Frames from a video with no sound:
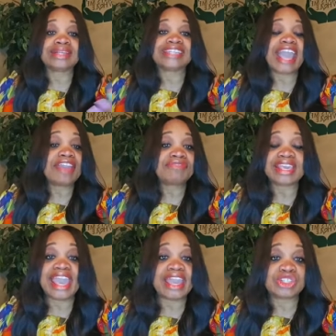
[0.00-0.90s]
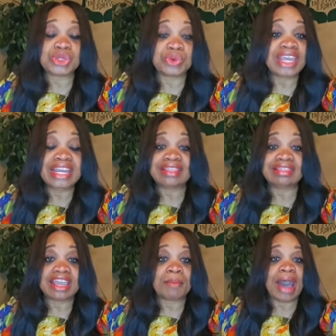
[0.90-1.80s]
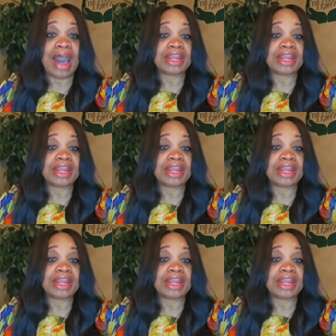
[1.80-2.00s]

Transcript: David can't do anything about